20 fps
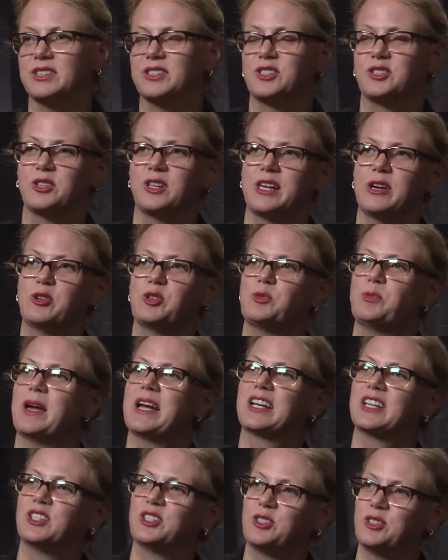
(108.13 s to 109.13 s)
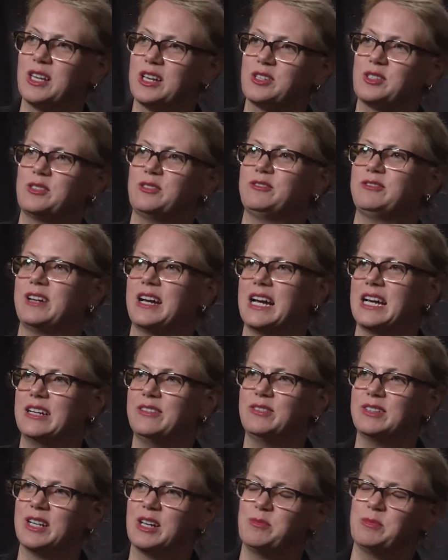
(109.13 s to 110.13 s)
And so that was back in
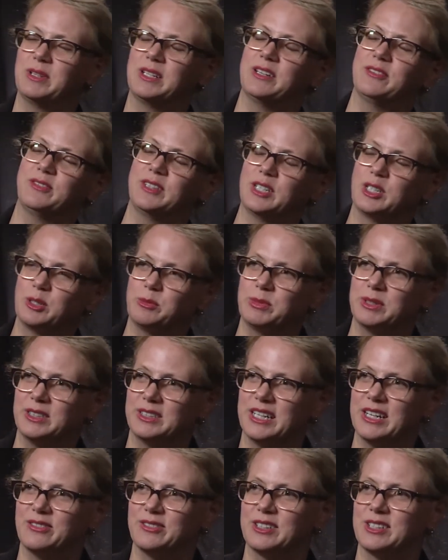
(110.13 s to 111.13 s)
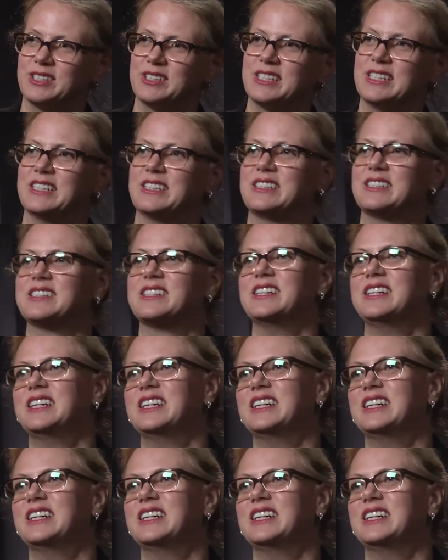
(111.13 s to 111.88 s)
2005, and I've been at Vanderbilt ever since.